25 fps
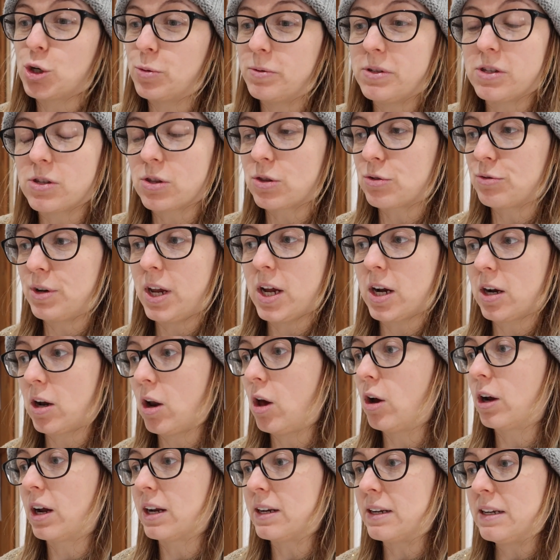coming to three
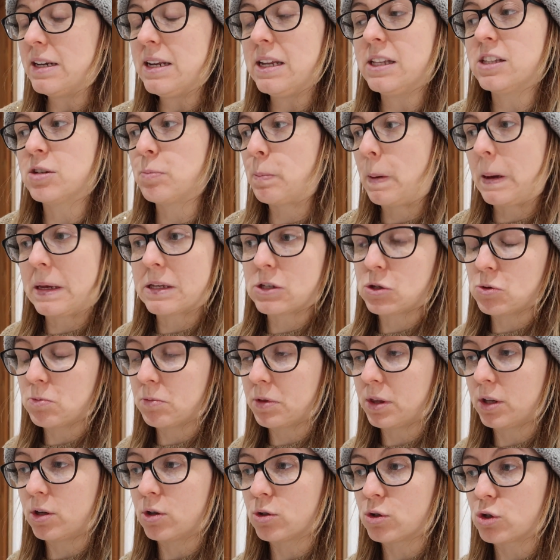o'clock and I need to pass
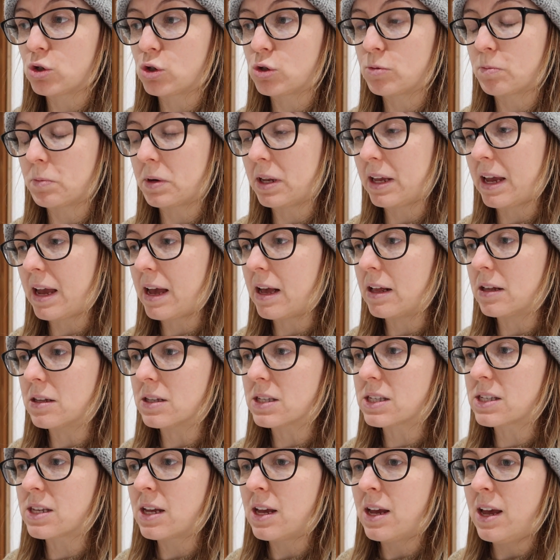something on to somebody
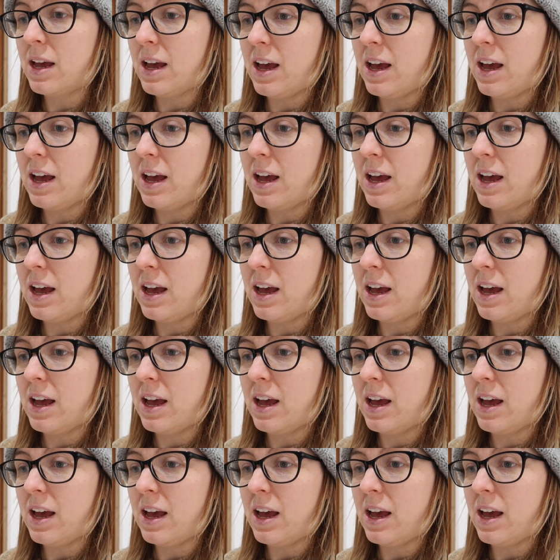else.